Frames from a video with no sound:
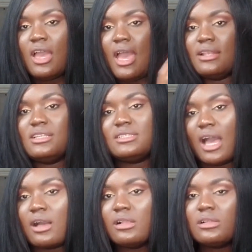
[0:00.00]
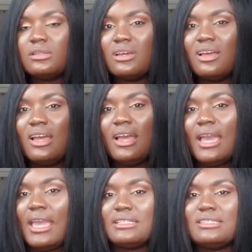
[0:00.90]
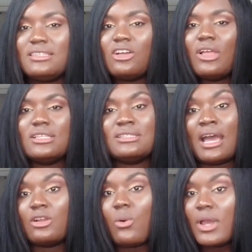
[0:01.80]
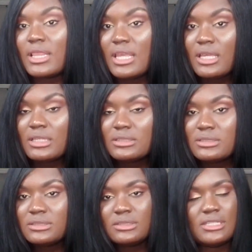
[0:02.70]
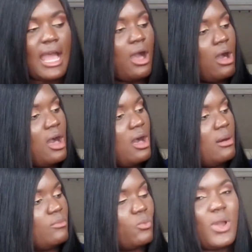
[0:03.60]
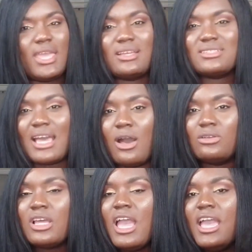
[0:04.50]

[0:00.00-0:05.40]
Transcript: and detangled, it still is not oily, not weighing down.